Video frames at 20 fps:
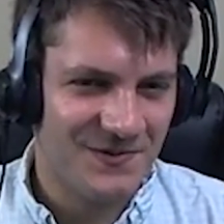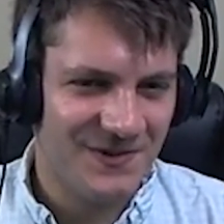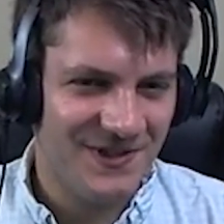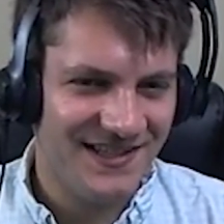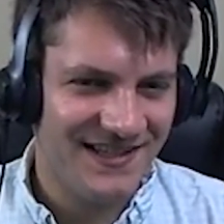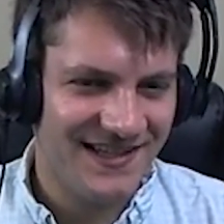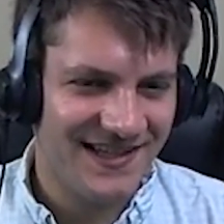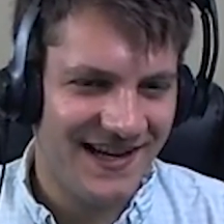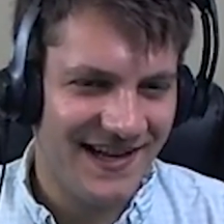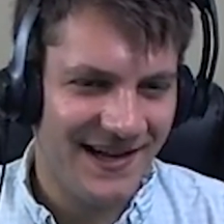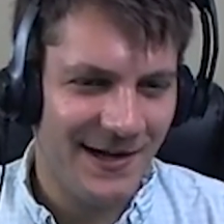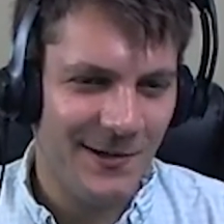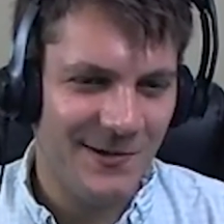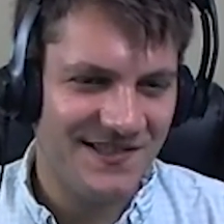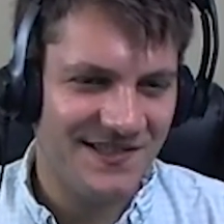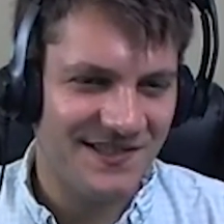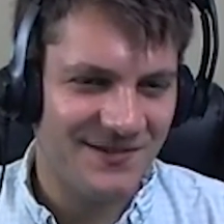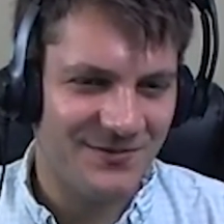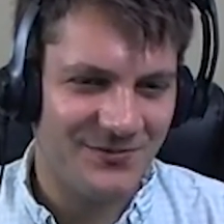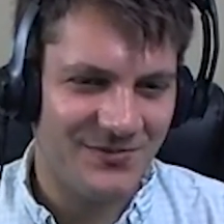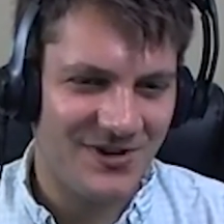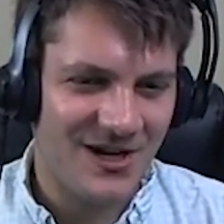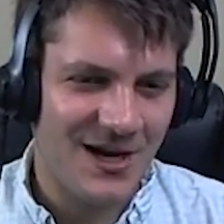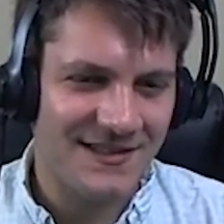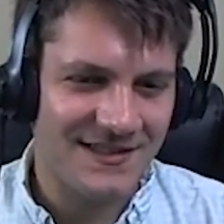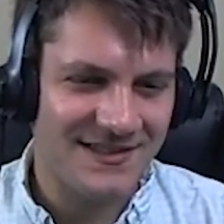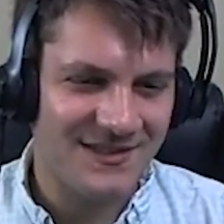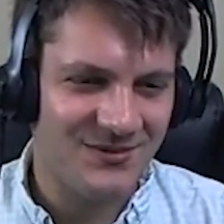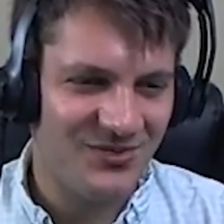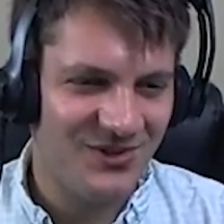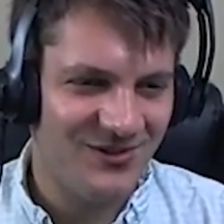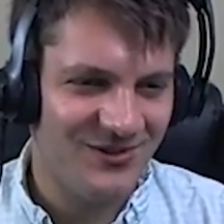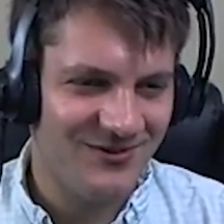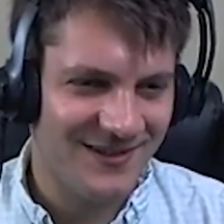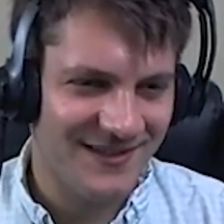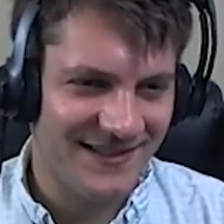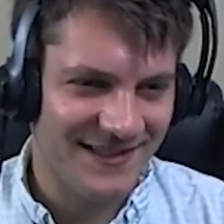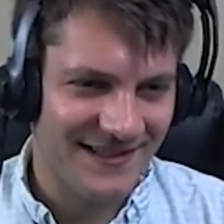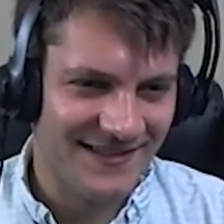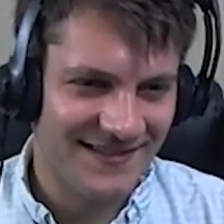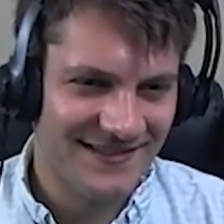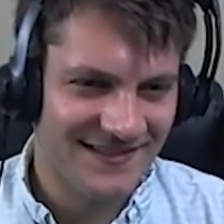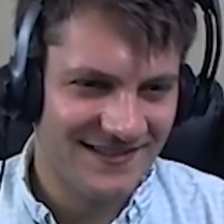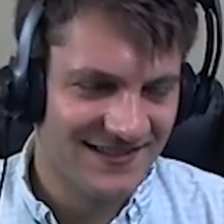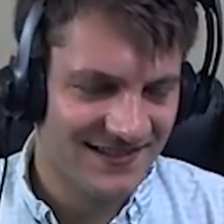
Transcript: What? How is it possibly running?